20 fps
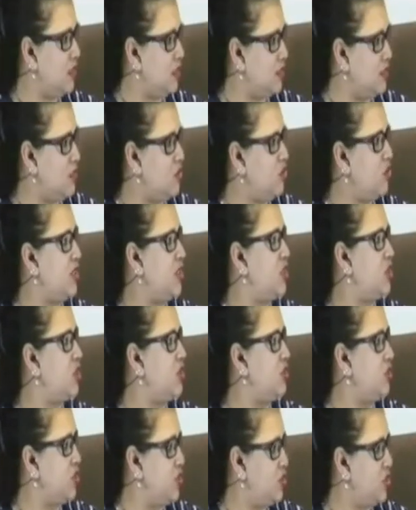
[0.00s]

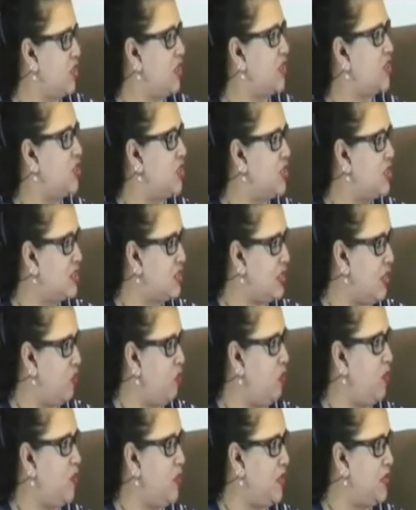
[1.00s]
traditional structures that
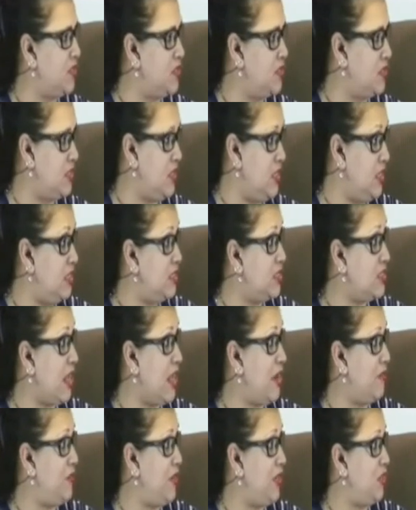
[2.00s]
women's needs
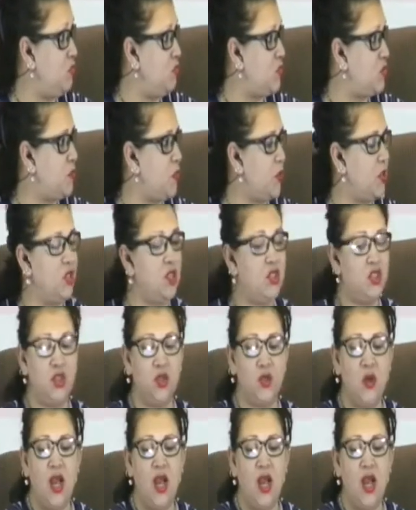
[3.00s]
are being responded to.